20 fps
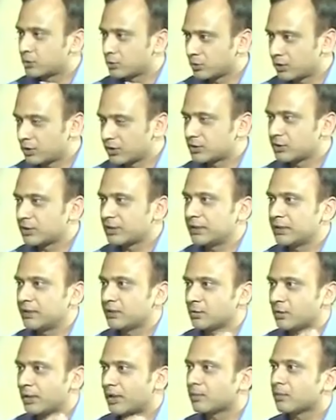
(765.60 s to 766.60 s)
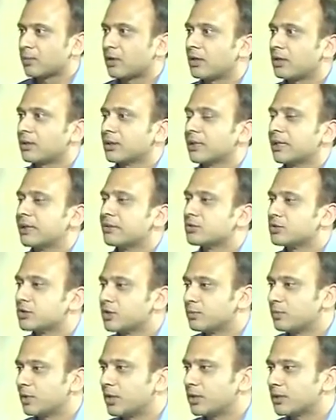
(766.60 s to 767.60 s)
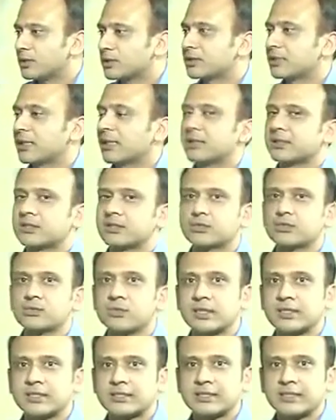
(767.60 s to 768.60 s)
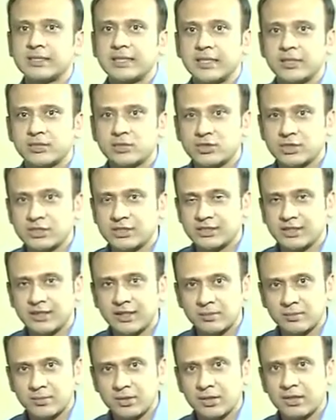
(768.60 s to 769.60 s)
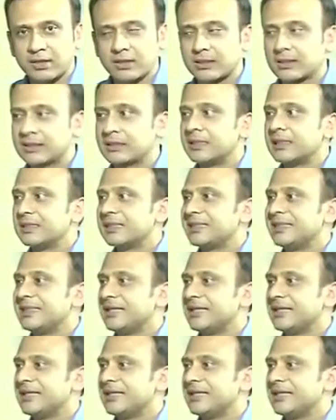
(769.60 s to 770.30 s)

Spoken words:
literally to unblock energy blocks. And as soon as the energy is unblocked, the